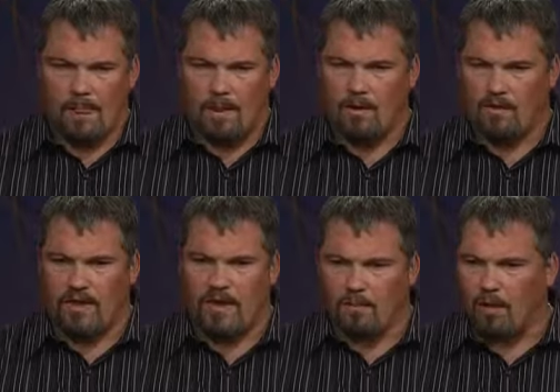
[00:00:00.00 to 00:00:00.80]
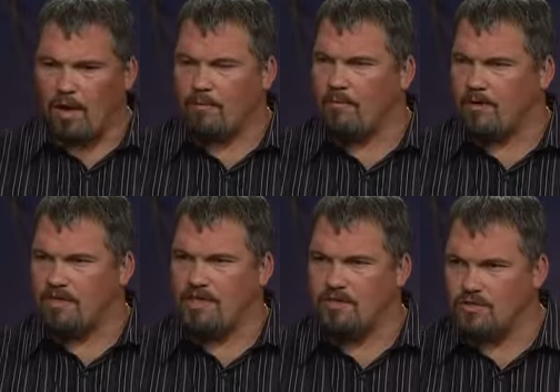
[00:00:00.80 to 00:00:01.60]
you know, they got a problem, their
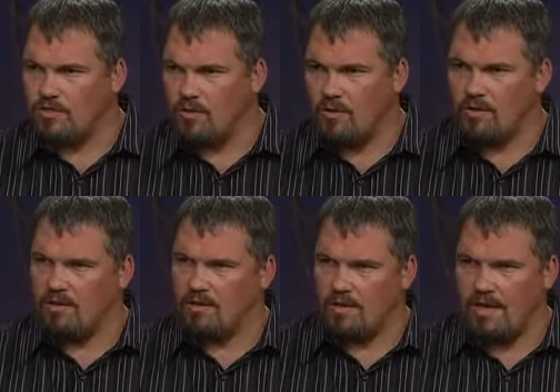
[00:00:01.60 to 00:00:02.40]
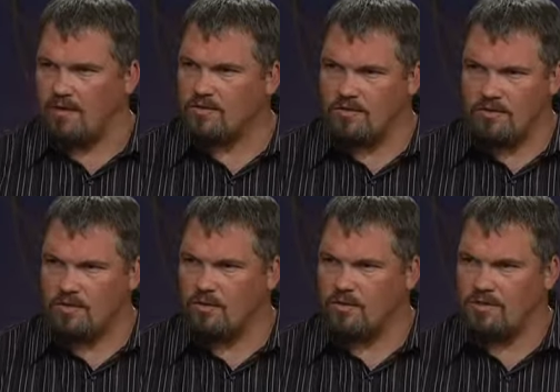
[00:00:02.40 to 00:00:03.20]
teachers know it, their counselors
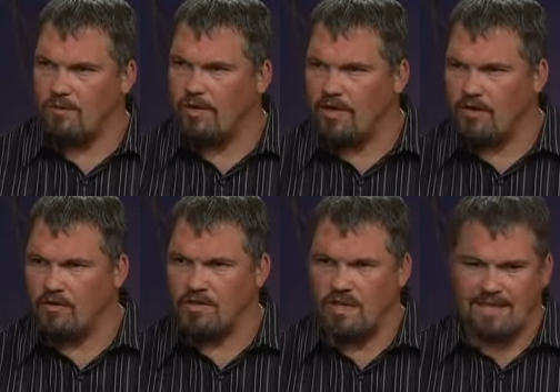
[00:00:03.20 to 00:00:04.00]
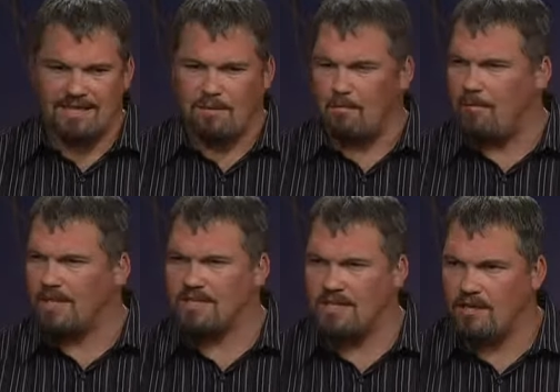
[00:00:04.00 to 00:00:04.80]
know it, somebody knows it, and that's the
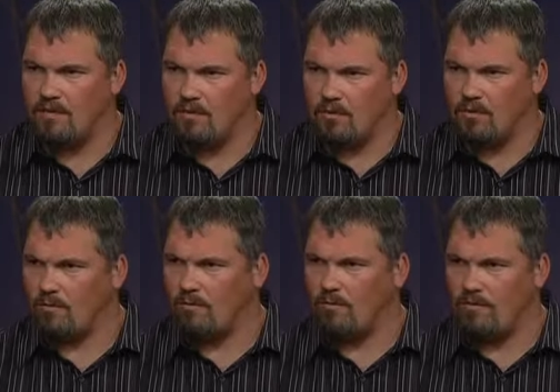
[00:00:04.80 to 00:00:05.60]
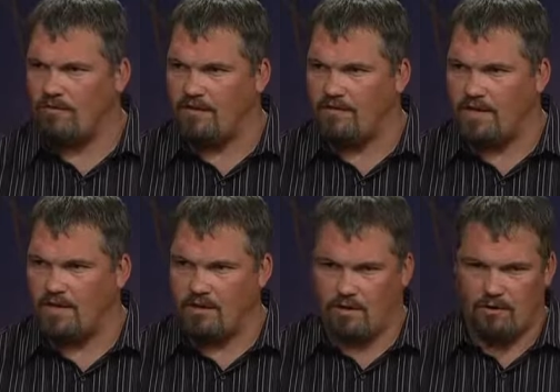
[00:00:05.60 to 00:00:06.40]
best thing in the world between
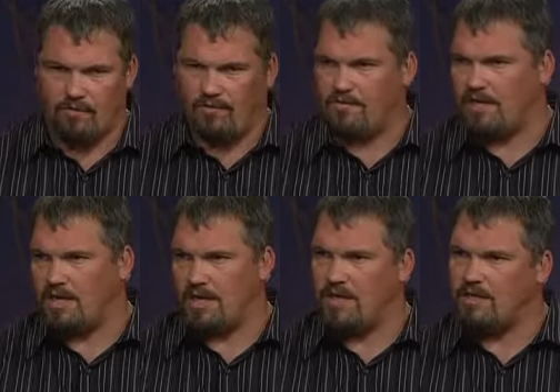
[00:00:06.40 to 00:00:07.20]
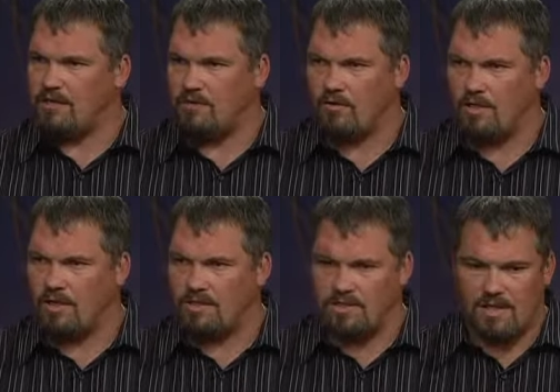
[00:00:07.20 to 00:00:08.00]
15 or, you know, 15 to 19 year old
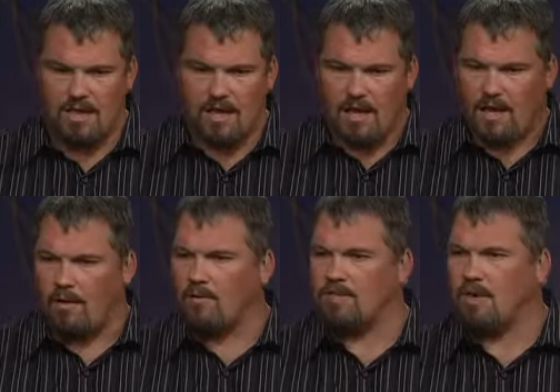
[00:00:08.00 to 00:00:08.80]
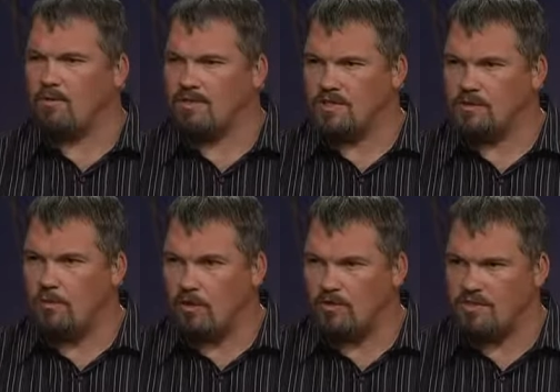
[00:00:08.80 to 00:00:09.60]
kids I wish I was
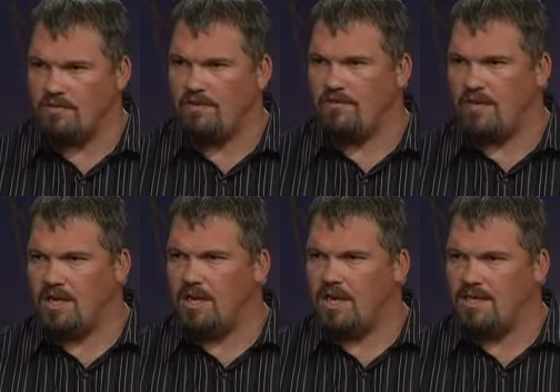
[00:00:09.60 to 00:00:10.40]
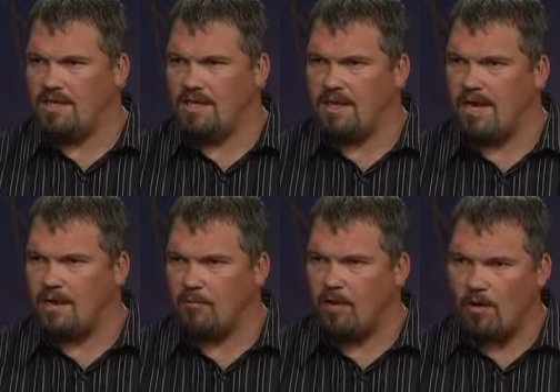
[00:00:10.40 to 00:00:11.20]
exposed at 15 to 19 that I had
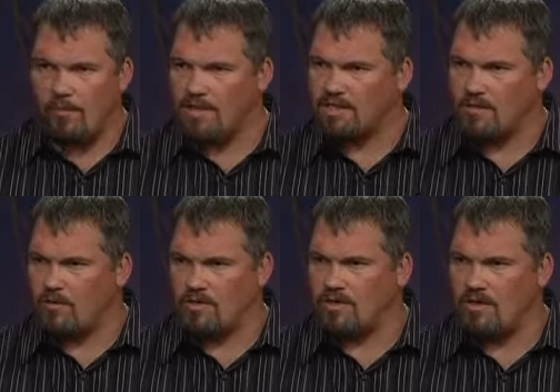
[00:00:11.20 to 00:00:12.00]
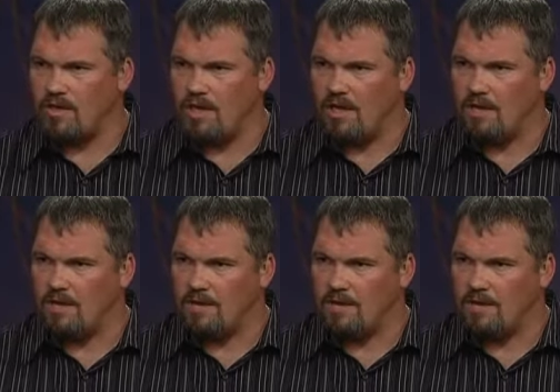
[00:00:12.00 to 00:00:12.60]
a problem because I was a good kid. W